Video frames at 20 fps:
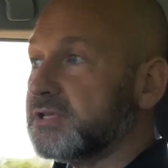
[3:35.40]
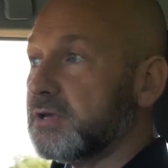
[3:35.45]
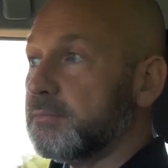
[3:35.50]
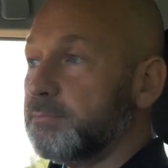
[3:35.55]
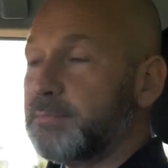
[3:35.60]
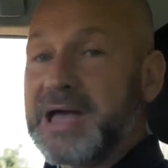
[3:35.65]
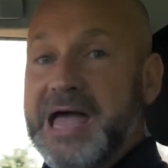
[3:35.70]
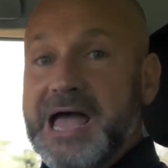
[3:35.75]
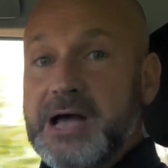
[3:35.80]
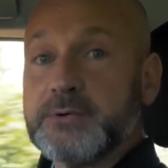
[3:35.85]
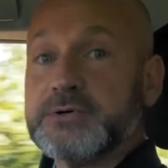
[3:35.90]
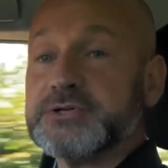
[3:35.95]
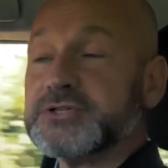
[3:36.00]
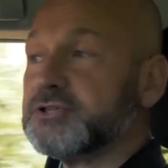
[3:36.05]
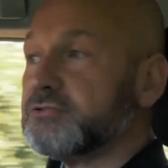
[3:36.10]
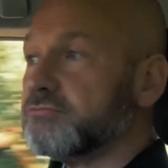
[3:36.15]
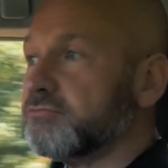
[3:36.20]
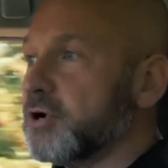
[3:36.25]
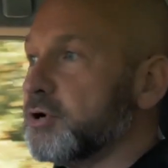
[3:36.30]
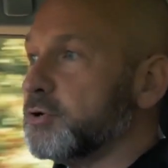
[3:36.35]
that powers
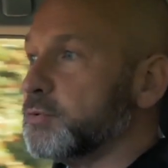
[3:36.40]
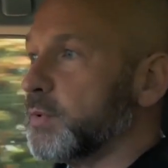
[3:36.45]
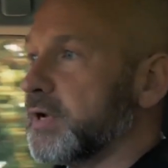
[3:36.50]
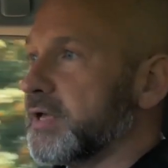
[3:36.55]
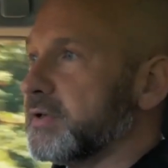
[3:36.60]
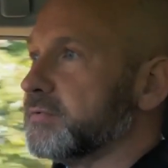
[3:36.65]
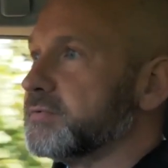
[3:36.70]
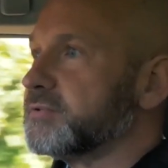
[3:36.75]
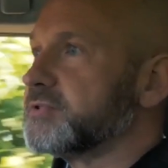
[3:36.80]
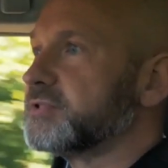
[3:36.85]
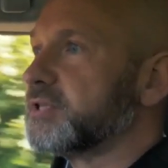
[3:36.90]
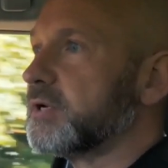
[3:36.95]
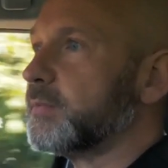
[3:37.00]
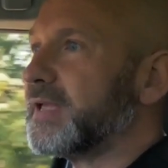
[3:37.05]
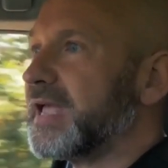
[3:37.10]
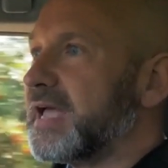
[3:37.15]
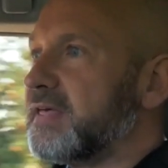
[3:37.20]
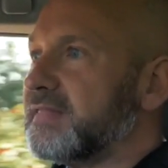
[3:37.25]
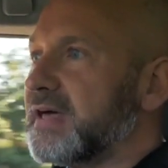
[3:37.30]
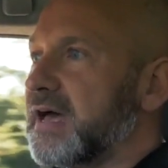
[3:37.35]
the road wheels, so we're
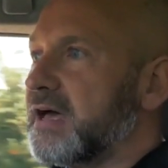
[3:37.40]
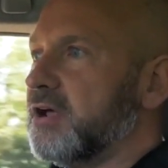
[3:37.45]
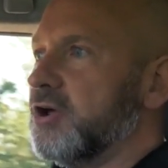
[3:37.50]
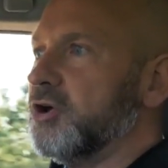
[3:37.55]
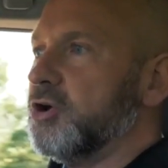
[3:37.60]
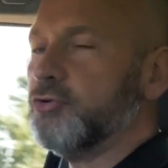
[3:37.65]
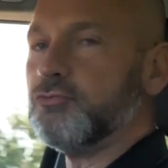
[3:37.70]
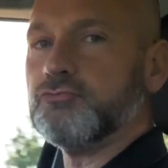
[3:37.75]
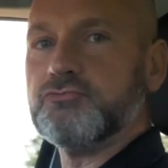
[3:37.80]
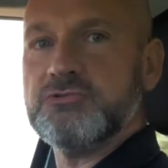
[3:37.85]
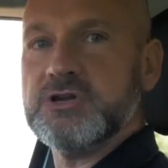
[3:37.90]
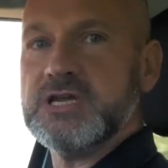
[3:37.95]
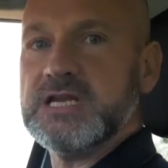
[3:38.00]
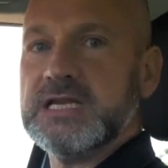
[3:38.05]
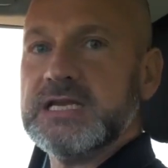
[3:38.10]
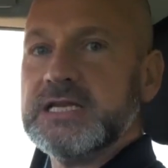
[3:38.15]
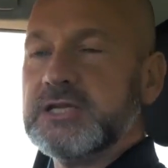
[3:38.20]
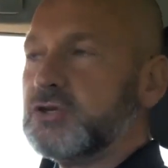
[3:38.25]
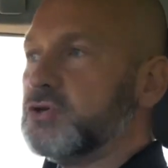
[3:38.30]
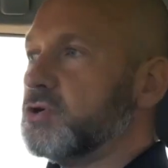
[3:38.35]
getting that
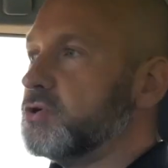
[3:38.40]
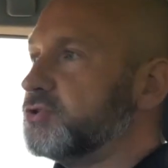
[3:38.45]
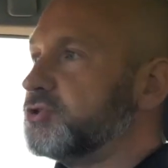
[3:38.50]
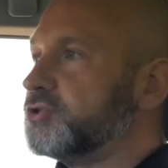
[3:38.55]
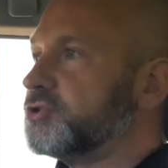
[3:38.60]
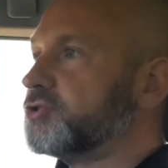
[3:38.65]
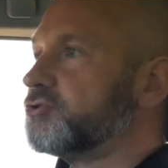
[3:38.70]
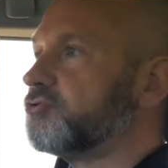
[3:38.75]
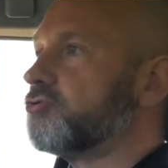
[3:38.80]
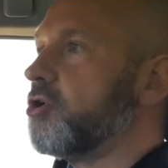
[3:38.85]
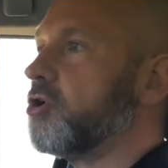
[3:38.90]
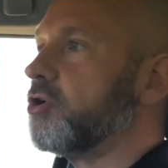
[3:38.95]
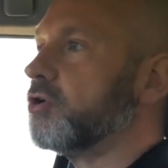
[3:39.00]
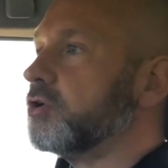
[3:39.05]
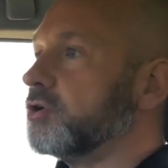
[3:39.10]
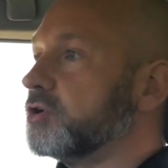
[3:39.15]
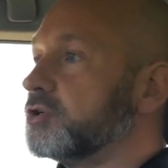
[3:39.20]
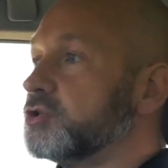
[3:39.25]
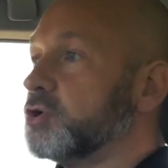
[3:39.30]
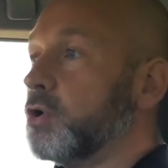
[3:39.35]
really good
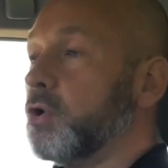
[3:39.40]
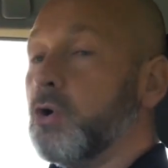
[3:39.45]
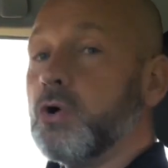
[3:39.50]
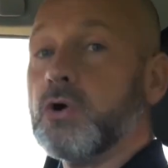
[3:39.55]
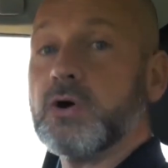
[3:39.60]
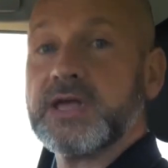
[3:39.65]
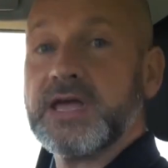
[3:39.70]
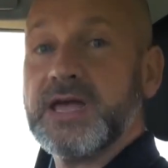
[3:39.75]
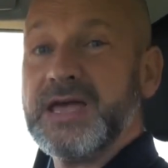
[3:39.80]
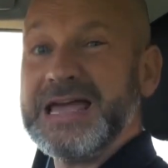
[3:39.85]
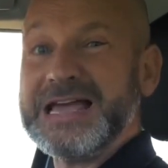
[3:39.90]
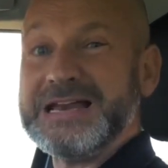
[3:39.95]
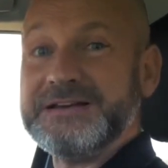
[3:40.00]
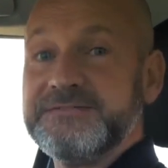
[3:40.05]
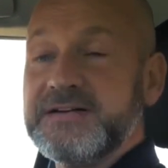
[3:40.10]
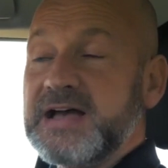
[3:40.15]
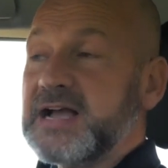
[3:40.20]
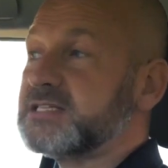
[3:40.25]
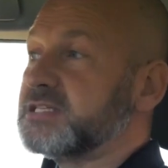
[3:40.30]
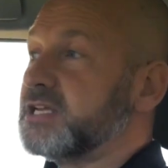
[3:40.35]
strong torque. In
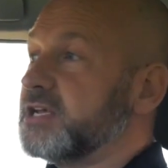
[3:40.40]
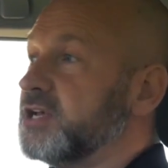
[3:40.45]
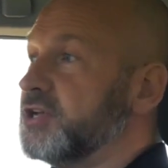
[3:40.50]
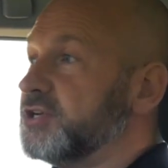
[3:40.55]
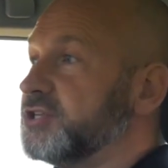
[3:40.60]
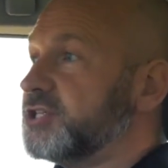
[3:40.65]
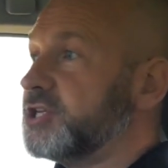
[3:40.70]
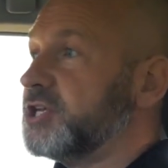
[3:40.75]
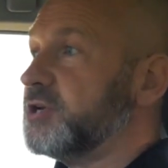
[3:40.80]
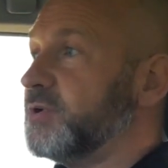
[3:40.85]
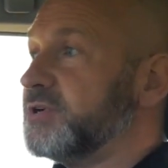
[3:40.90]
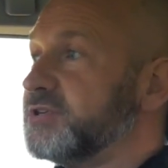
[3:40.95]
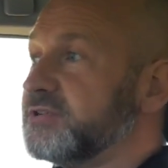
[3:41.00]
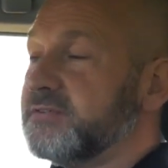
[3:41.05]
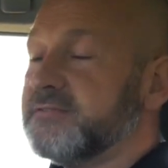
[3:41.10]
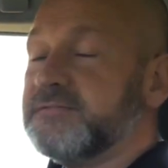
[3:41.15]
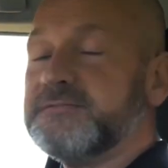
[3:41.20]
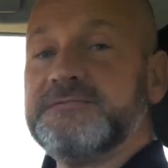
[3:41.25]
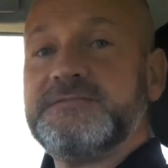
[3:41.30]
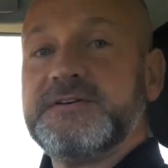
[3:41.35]
fact,
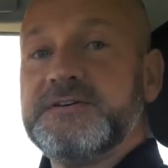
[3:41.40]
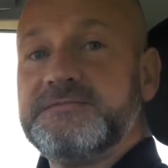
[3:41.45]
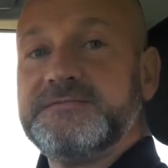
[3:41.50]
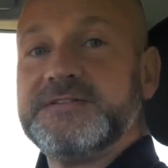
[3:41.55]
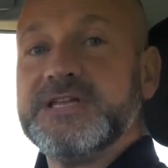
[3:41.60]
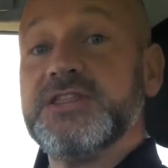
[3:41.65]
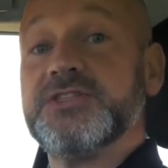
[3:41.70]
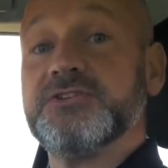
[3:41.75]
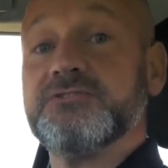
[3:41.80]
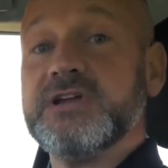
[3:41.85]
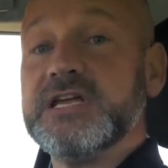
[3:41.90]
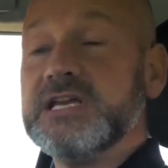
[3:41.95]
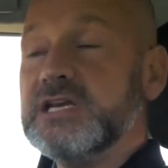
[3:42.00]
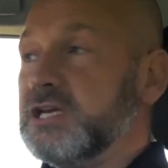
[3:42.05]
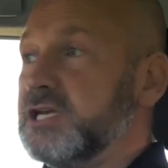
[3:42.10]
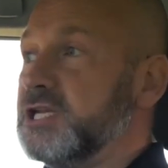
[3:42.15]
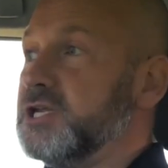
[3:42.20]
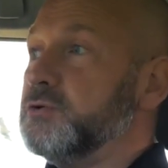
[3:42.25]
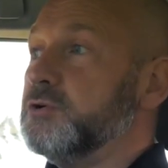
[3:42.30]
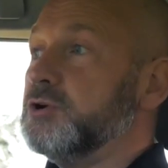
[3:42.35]
253
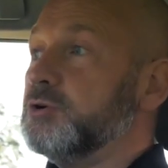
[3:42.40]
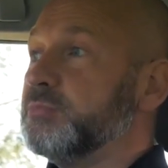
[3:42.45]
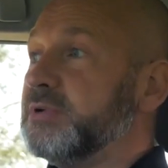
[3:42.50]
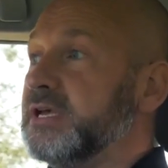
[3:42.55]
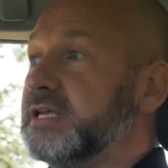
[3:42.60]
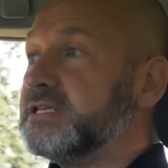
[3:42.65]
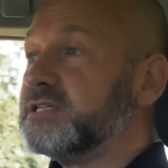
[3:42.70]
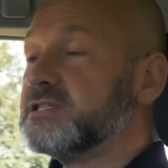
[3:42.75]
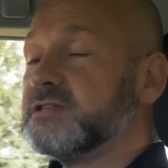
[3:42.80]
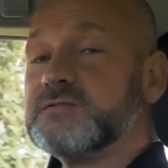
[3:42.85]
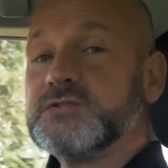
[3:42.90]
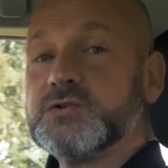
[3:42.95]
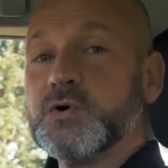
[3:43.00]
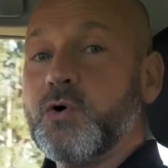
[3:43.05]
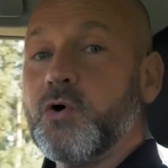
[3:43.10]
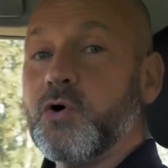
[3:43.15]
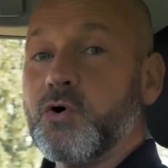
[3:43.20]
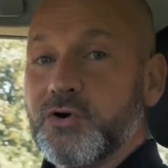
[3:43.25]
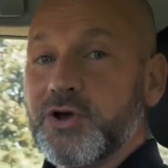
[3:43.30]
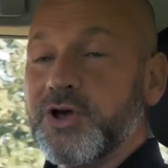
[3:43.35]
Newton meters of
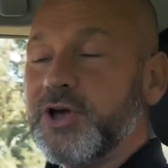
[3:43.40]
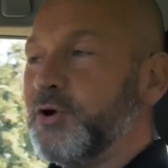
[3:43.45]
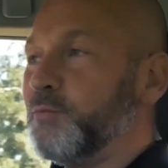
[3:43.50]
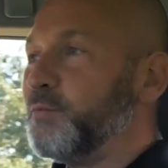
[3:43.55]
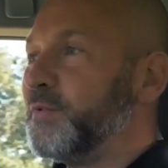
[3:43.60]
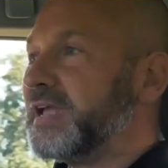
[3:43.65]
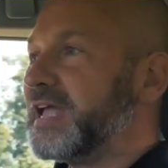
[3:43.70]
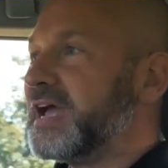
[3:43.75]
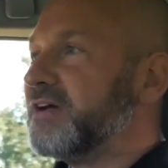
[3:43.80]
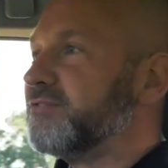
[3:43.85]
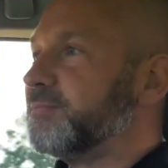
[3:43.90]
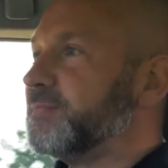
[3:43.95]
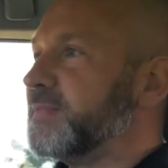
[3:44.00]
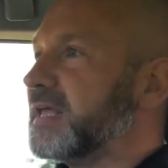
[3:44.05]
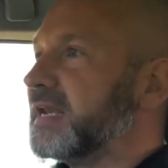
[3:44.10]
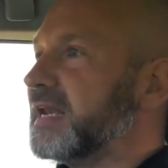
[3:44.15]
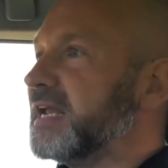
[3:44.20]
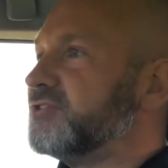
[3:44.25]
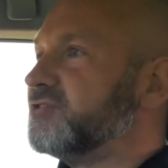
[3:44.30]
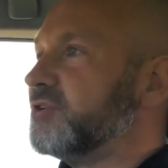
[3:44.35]
torque we get from
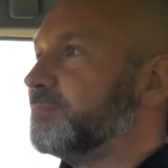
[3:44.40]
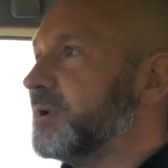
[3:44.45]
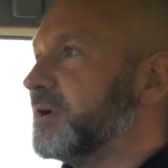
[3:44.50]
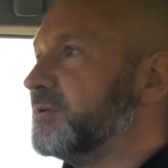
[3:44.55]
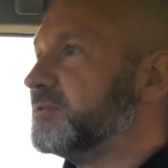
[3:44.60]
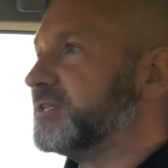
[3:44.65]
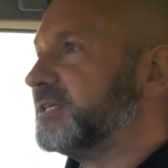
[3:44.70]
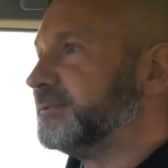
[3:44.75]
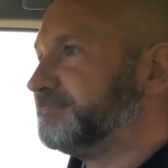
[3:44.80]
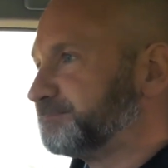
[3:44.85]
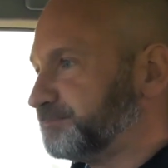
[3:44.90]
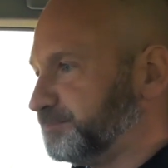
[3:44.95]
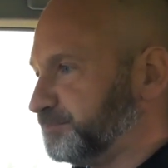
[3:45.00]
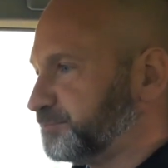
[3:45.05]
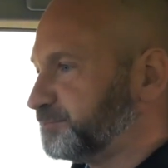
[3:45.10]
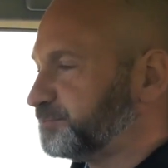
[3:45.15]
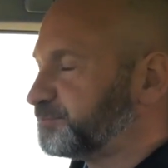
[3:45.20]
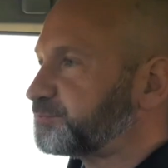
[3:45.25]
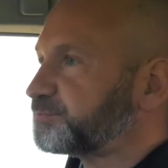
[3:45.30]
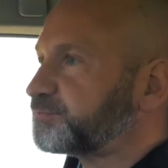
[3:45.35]
the electric motor.
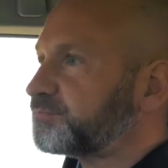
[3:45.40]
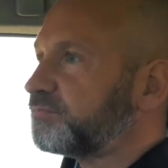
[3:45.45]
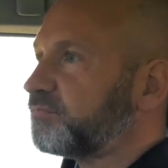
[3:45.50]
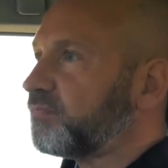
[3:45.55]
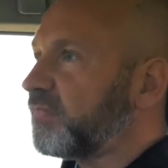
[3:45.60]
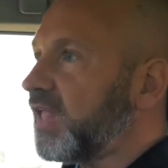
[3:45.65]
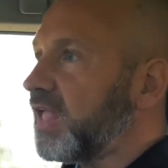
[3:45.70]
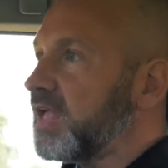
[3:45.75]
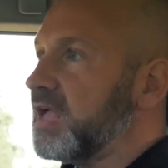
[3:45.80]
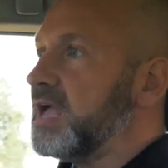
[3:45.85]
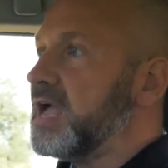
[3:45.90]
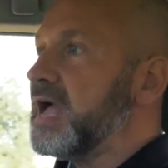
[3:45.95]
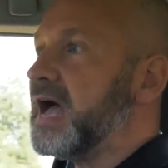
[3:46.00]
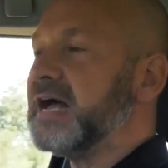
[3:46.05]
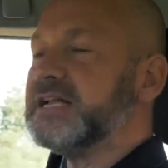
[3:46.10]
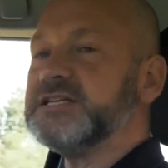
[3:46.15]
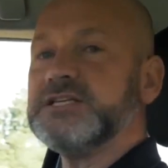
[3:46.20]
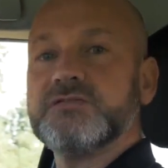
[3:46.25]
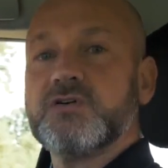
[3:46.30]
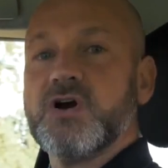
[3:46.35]

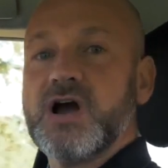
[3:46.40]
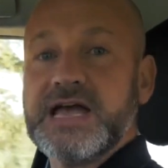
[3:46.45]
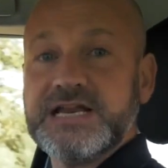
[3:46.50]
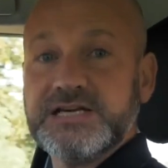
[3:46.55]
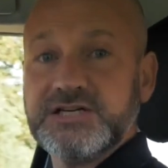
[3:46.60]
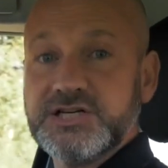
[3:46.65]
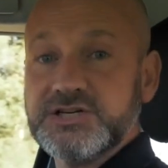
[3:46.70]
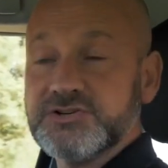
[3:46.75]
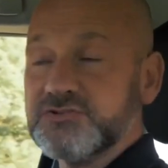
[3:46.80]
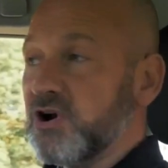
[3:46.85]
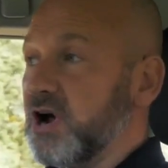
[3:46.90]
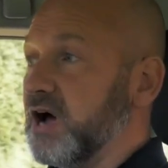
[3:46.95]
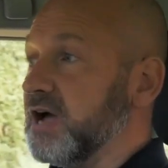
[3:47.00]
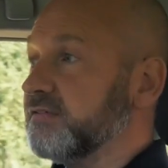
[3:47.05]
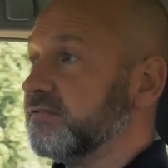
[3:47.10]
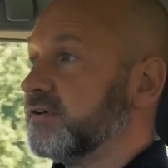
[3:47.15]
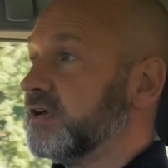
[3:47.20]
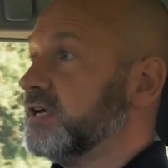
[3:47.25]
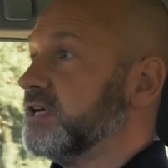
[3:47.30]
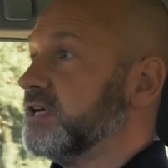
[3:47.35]
And you've got engine drive.